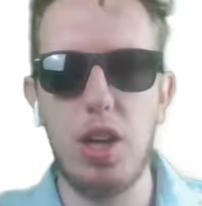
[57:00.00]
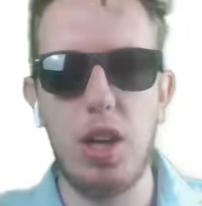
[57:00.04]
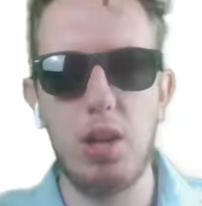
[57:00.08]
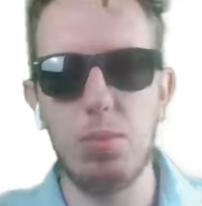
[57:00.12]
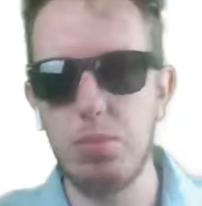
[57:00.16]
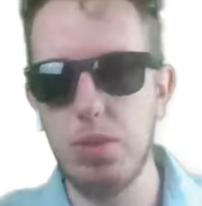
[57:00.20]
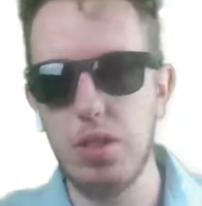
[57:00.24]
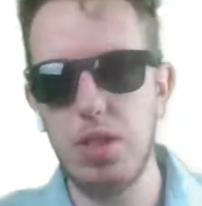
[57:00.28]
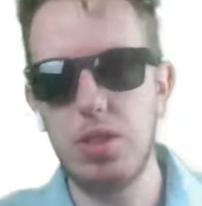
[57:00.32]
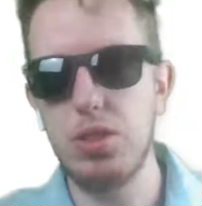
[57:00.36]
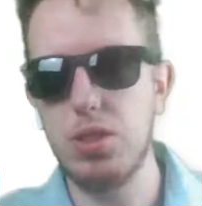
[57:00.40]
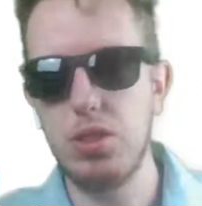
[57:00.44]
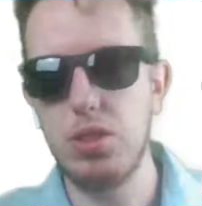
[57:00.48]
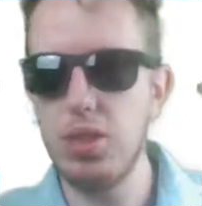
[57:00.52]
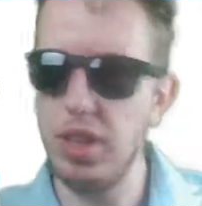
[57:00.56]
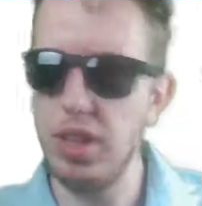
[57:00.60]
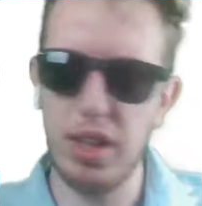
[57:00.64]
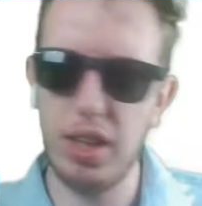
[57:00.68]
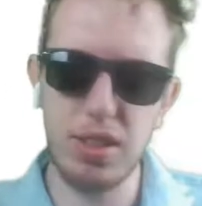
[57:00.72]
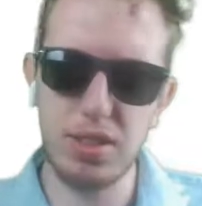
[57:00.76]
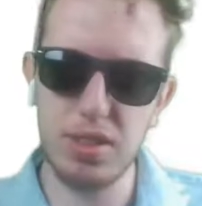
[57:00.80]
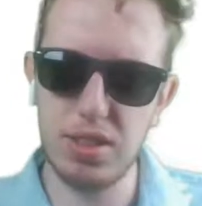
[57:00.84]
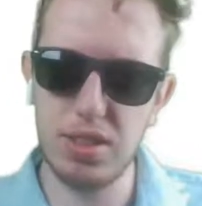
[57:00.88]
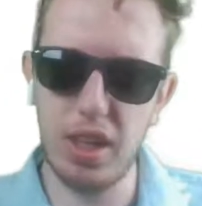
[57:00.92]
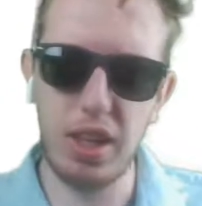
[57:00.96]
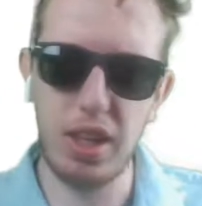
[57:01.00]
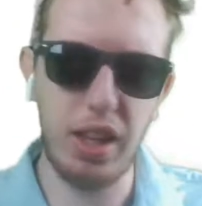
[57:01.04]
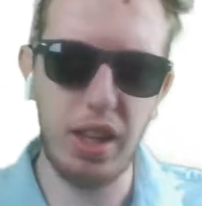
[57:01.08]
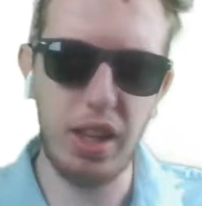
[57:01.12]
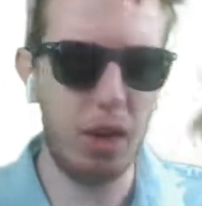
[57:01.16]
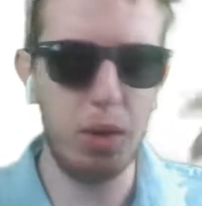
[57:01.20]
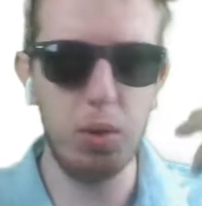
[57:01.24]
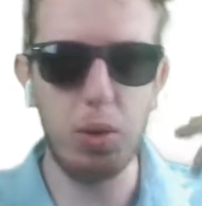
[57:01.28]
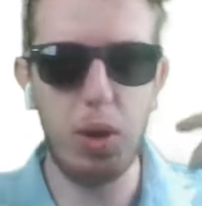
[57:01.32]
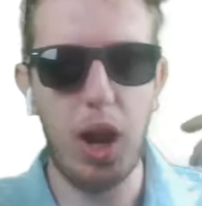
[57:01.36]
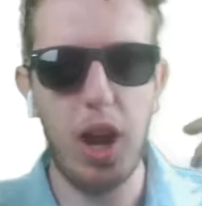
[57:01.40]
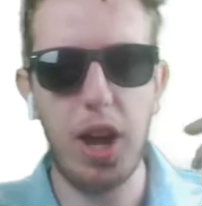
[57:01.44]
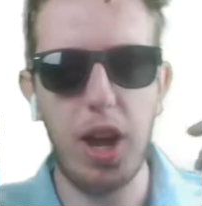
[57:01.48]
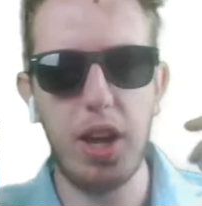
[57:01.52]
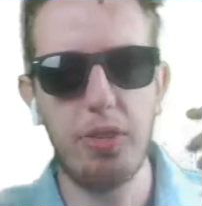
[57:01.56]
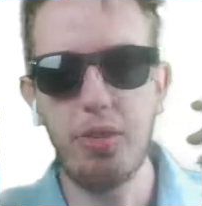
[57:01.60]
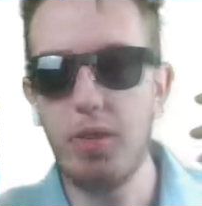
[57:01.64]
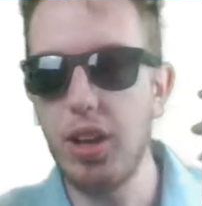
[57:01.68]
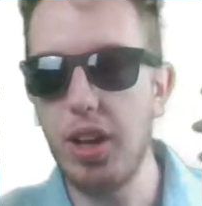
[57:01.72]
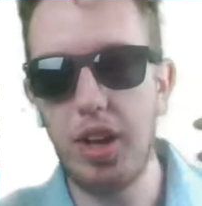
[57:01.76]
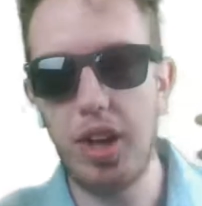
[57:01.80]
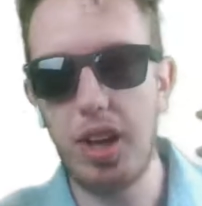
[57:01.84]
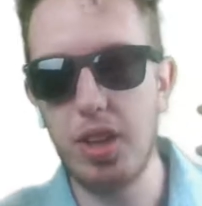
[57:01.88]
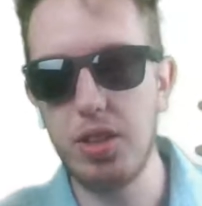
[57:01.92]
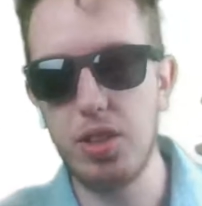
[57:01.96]
in the industry, they can say like I don't
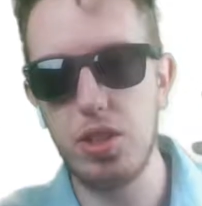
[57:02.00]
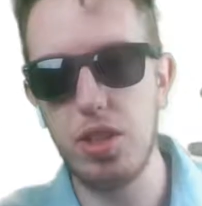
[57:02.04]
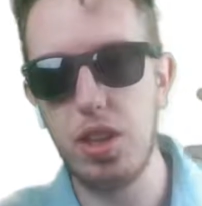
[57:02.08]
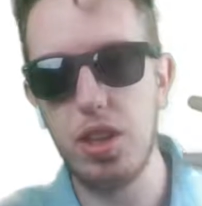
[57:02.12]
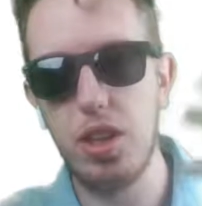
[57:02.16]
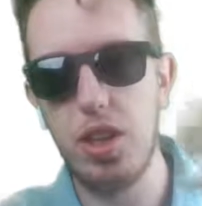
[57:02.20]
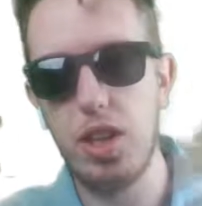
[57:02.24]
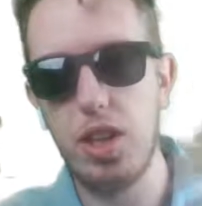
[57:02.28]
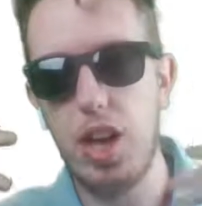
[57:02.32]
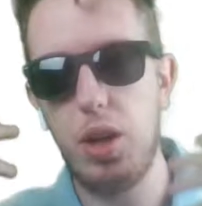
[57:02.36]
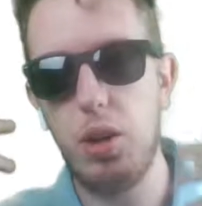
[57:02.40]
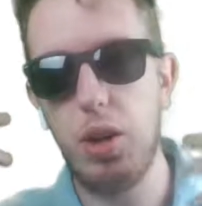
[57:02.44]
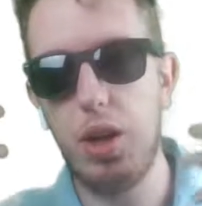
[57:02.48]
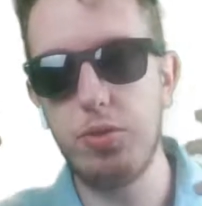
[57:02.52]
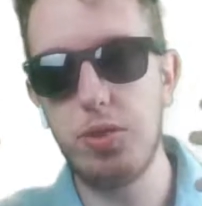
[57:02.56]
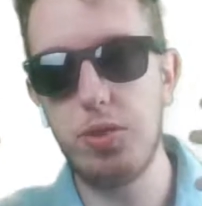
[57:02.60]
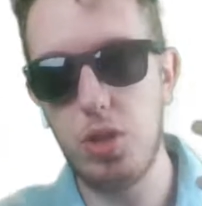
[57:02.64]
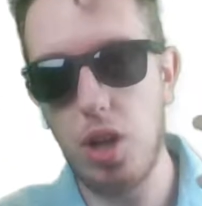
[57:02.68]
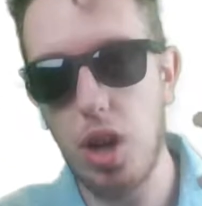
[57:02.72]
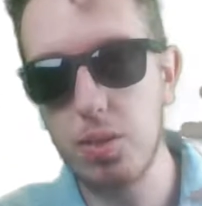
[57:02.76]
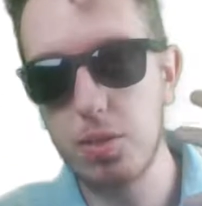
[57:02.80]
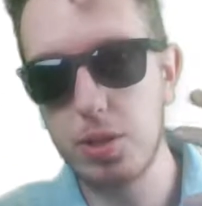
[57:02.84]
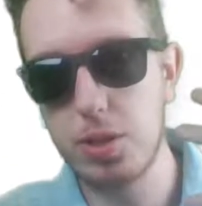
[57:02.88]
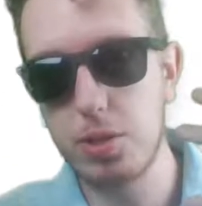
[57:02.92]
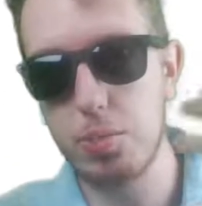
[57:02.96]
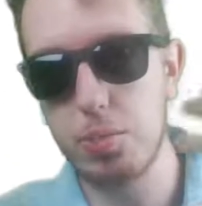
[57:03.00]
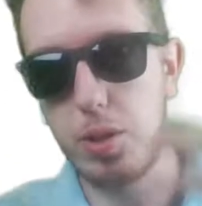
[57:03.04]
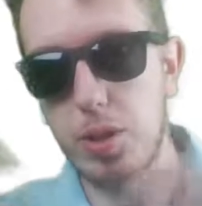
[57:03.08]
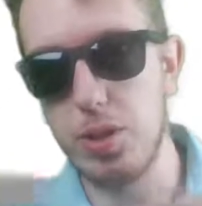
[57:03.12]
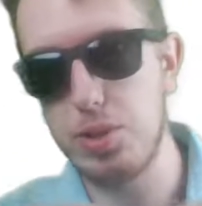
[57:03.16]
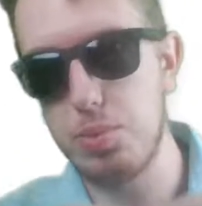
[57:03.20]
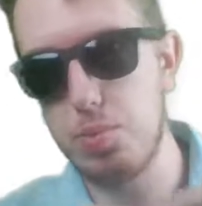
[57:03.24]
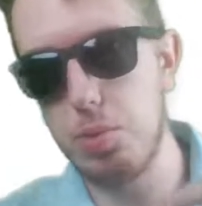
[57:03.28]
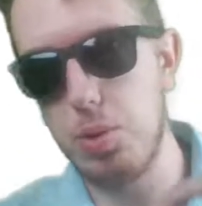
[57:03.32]
have job experience,